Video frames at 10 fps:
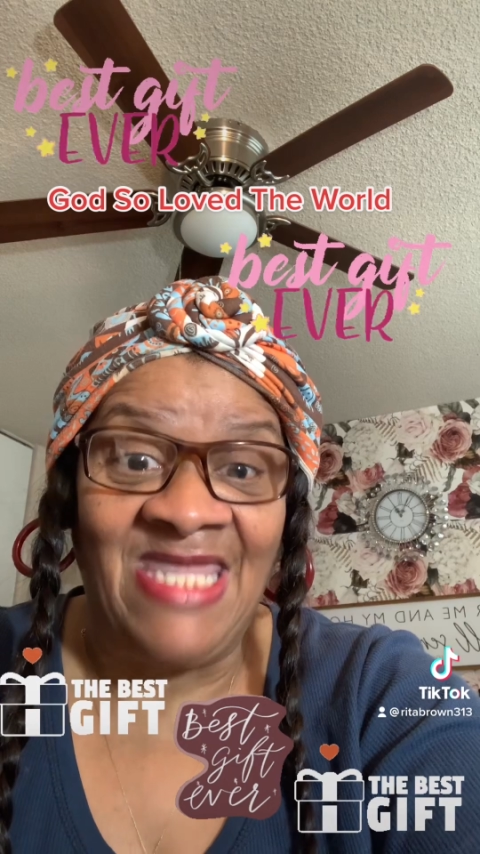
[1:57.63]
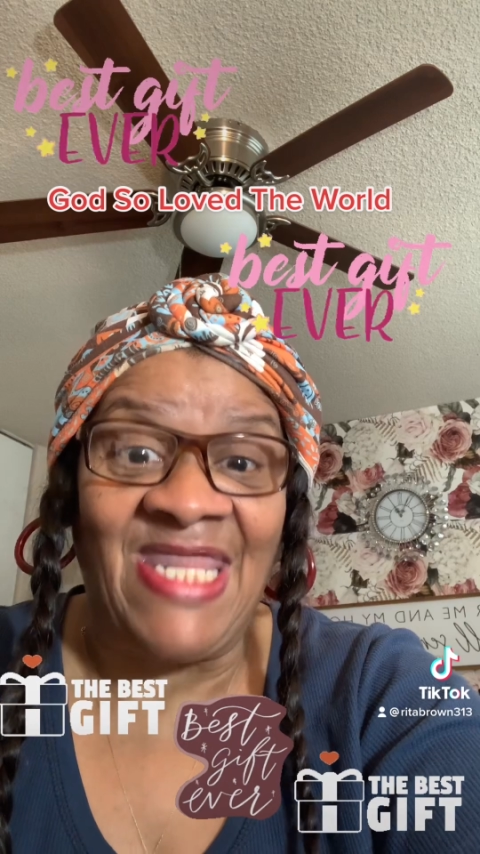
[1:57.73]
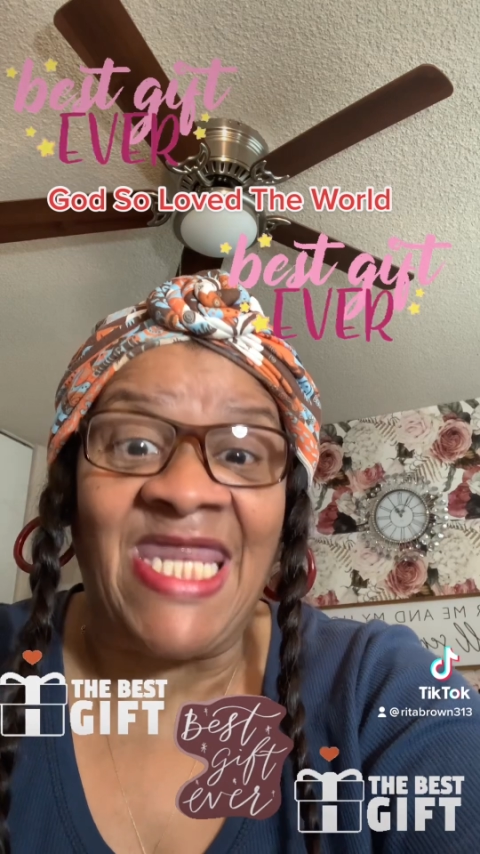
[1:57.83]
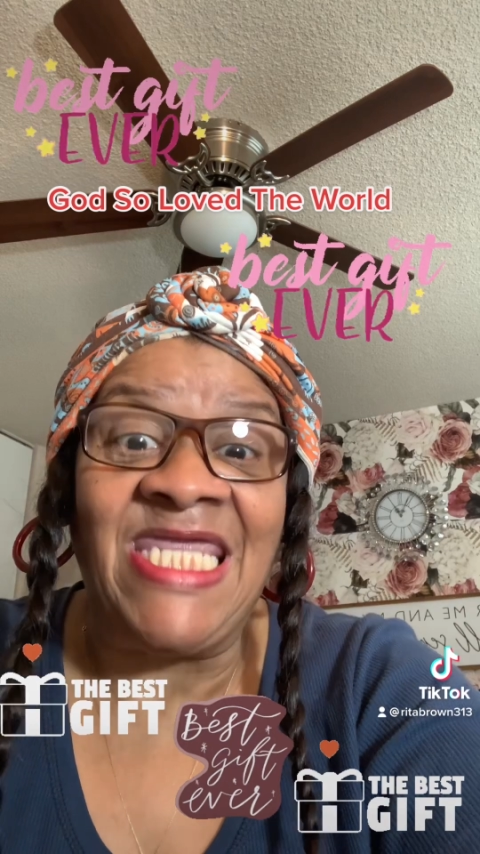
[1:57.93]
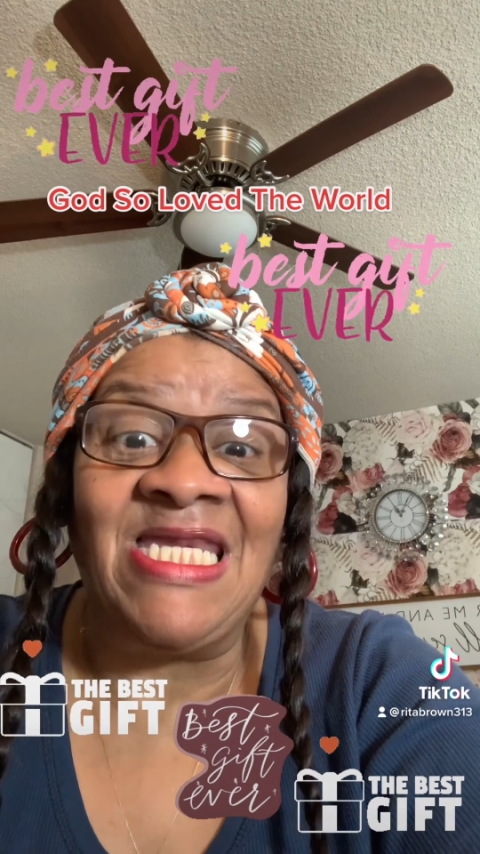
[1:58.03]

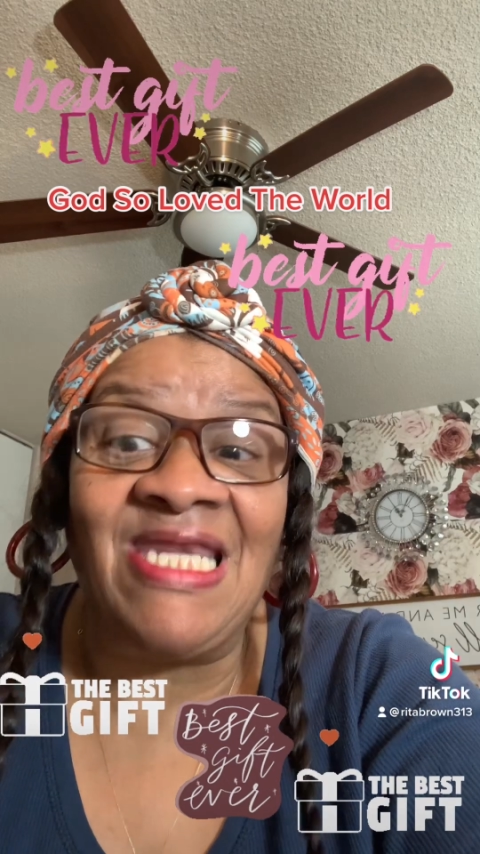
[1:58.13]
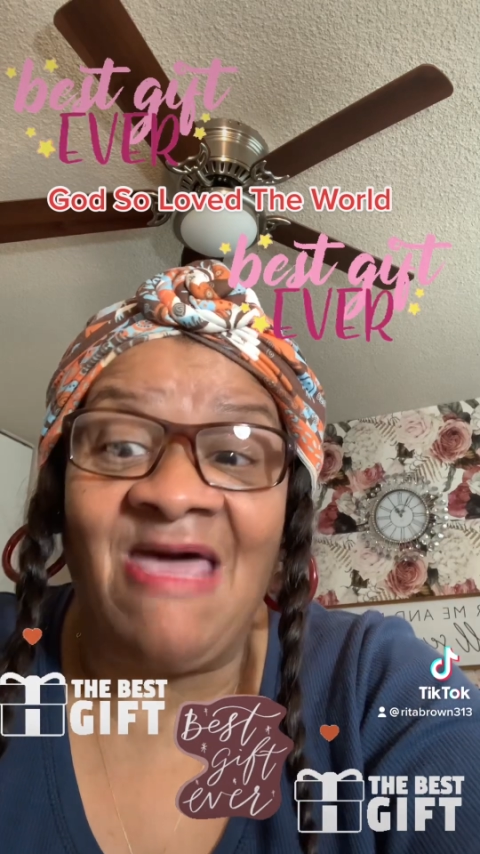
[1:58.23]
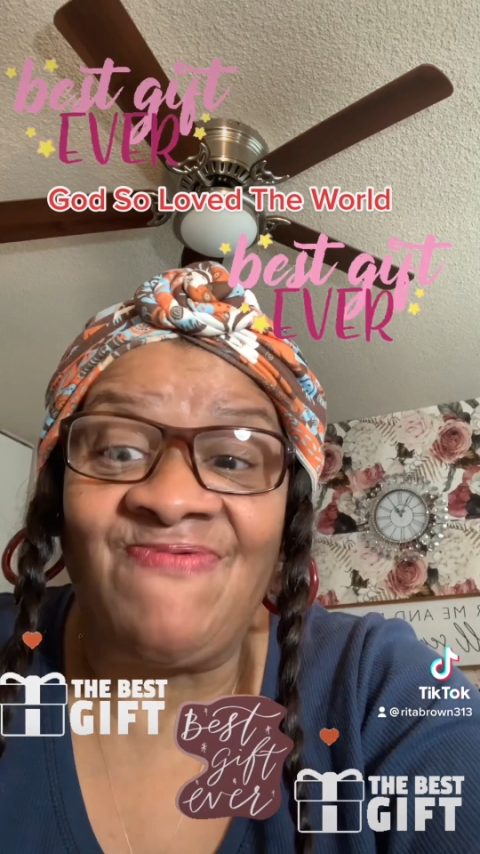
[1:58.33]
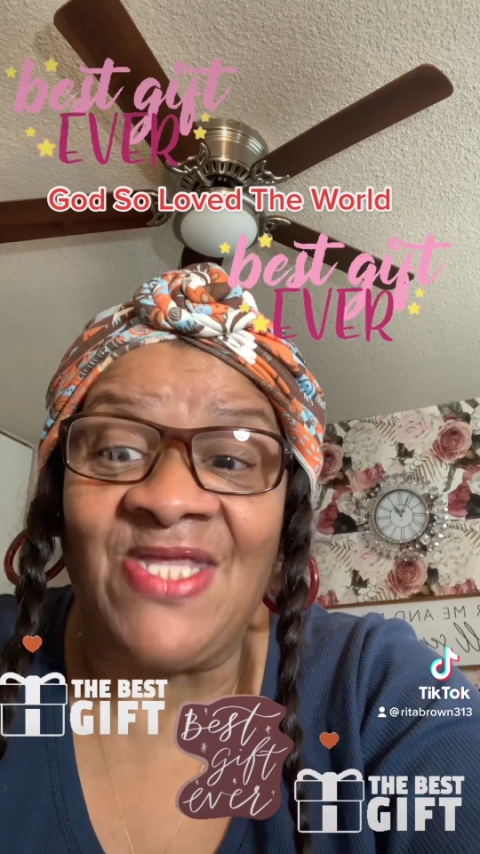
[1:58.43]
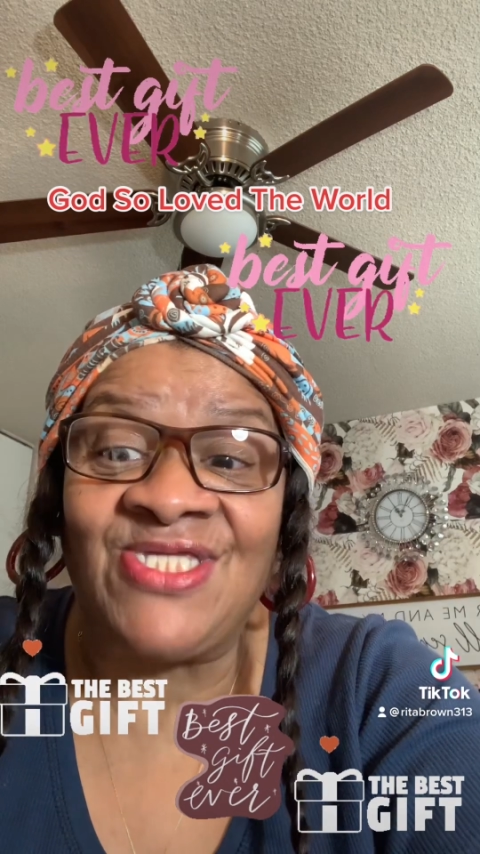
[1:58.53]
that he
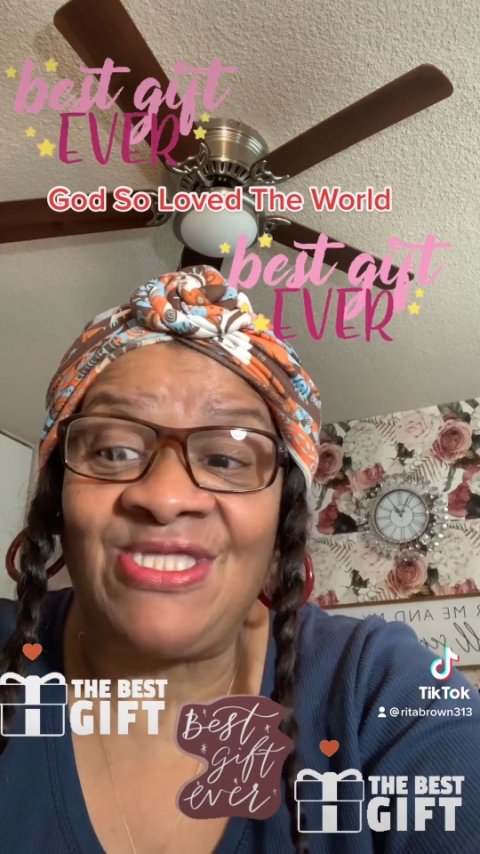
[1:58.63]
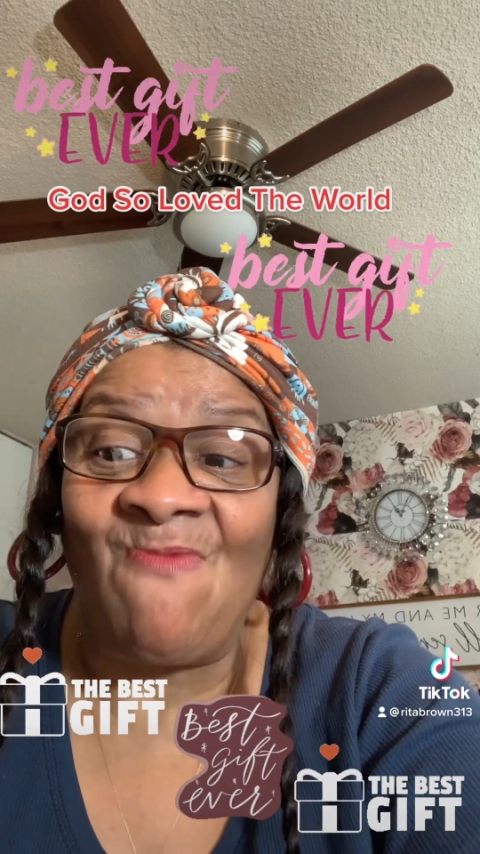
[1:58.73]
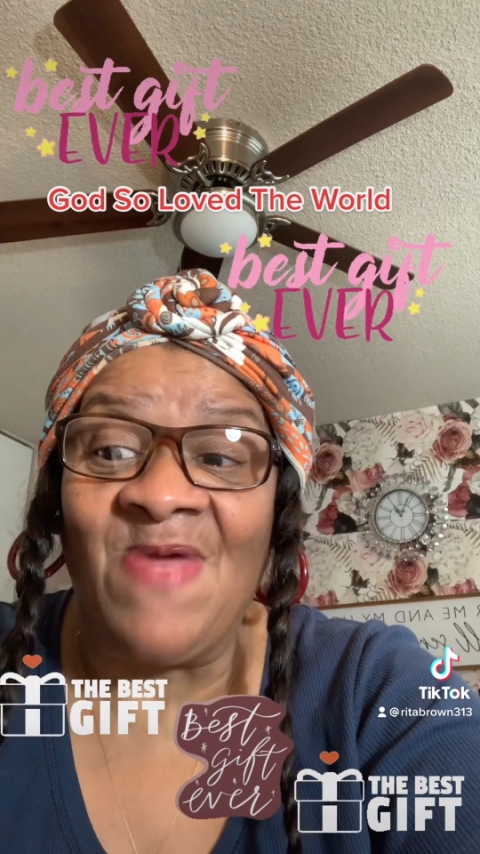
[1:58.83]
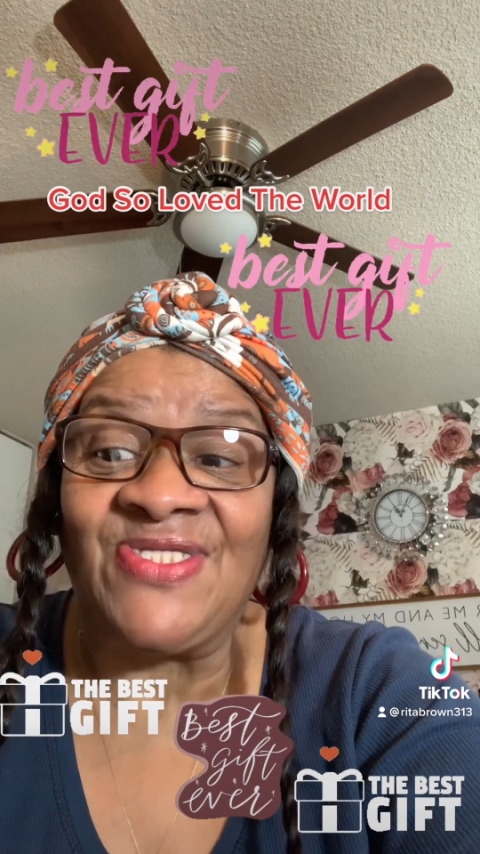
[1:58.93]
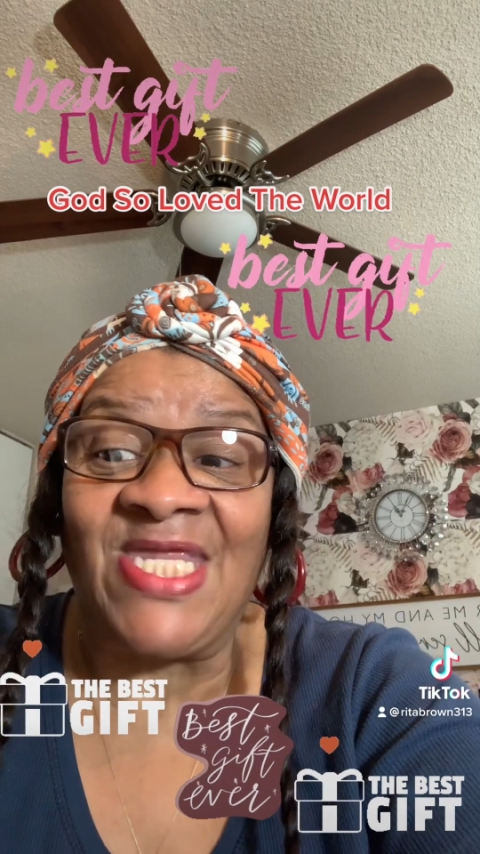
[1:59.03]
loved us so
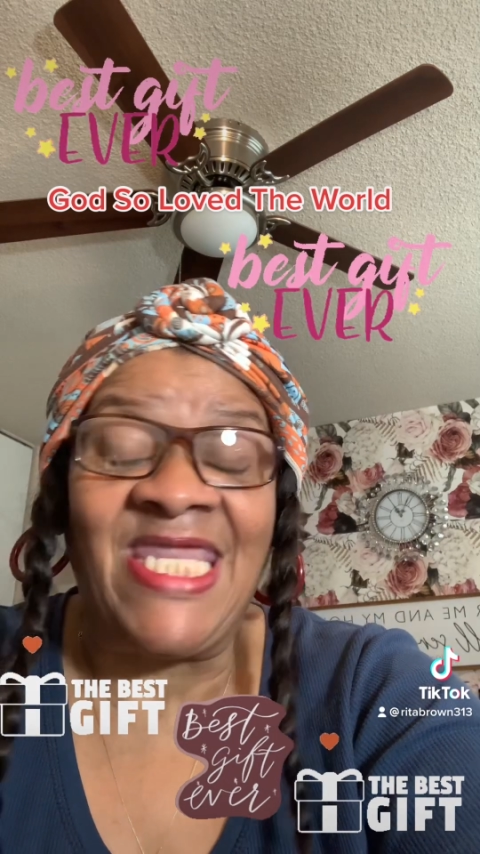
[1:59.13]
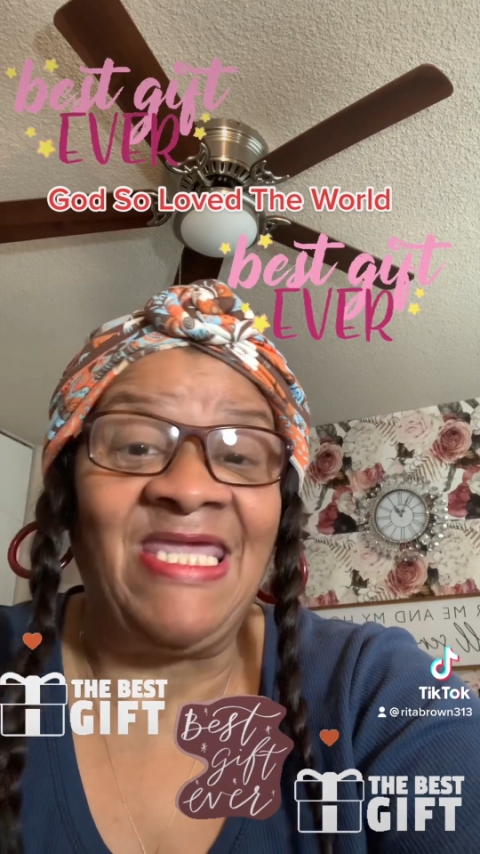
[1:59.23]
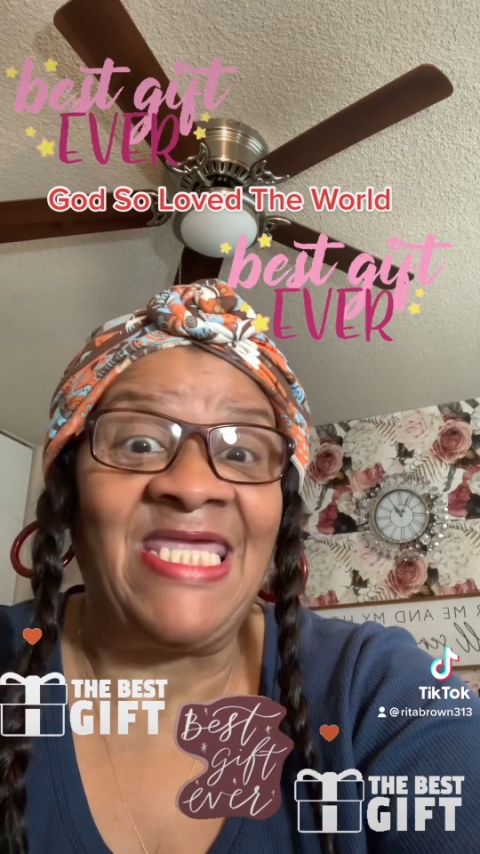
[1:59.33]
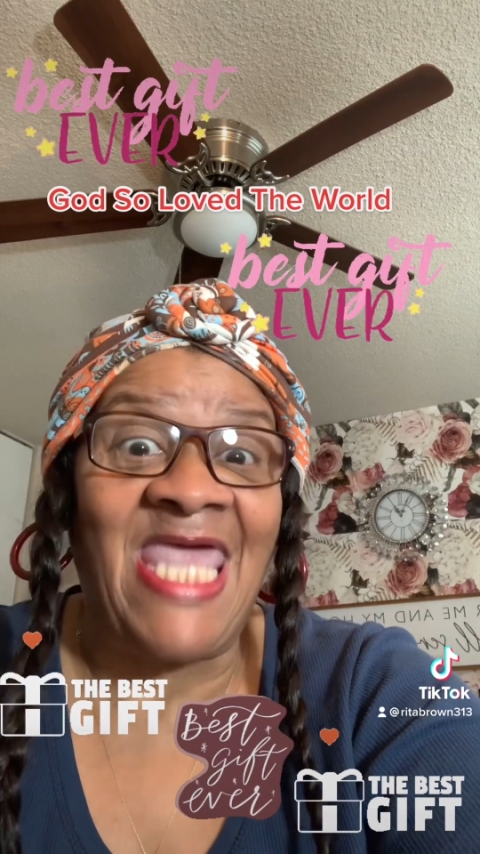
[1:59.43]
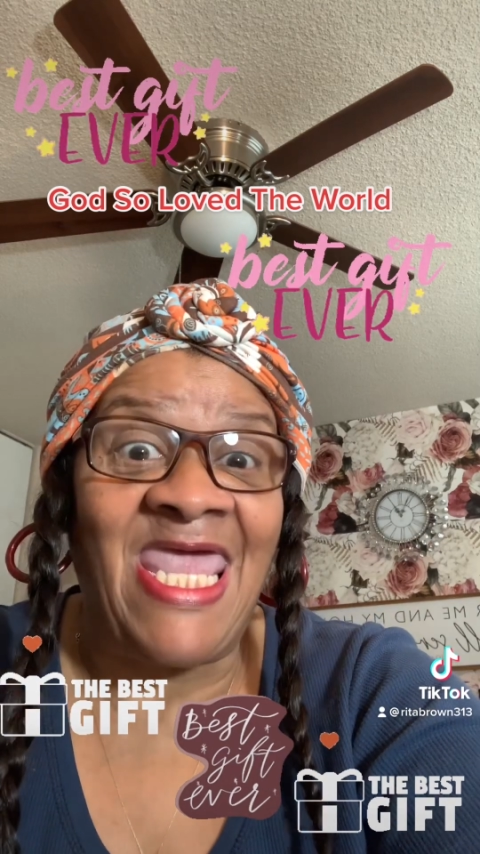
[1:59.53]
much that he
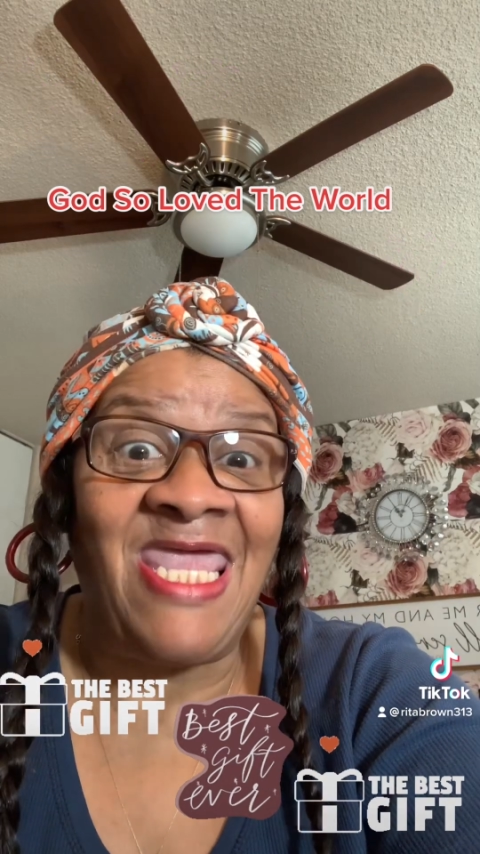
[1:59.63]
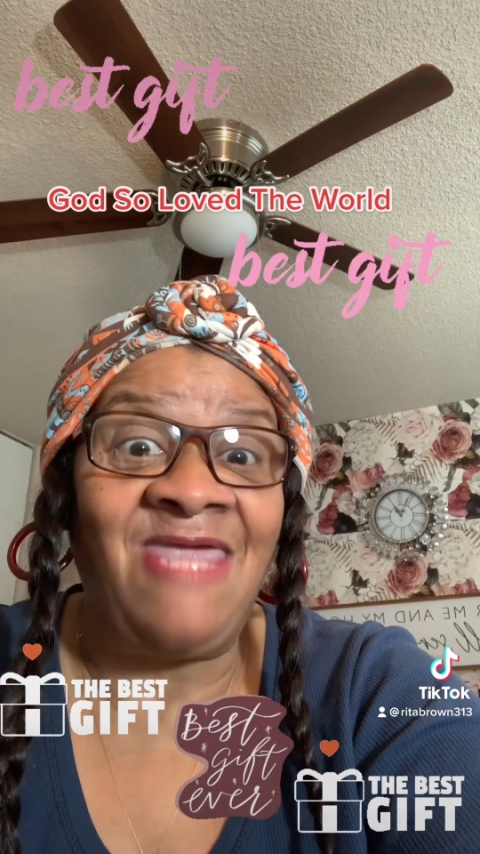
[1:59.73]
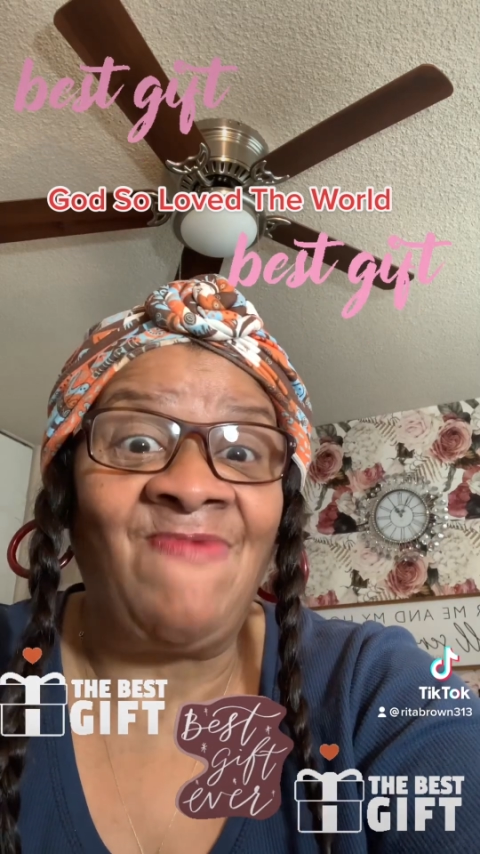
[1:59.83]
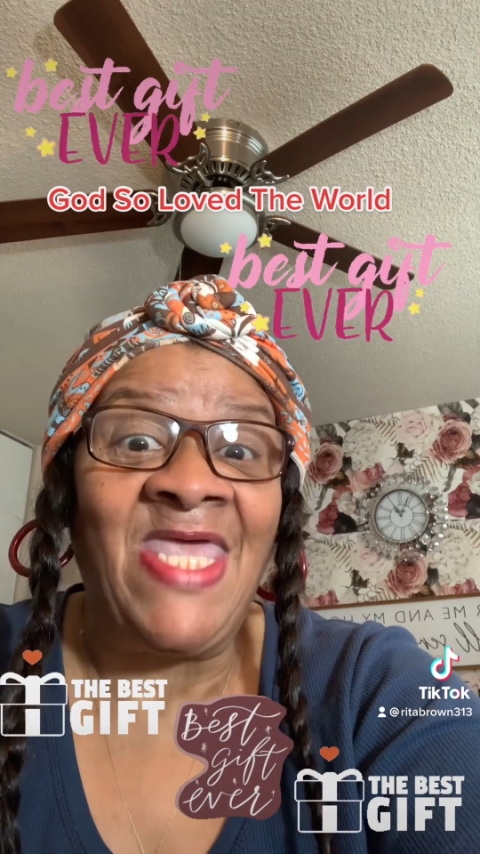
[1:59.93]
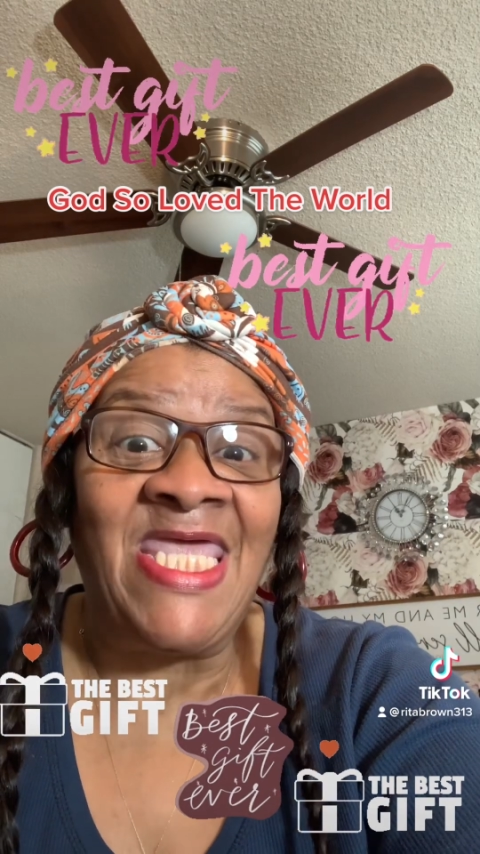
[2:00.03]
gave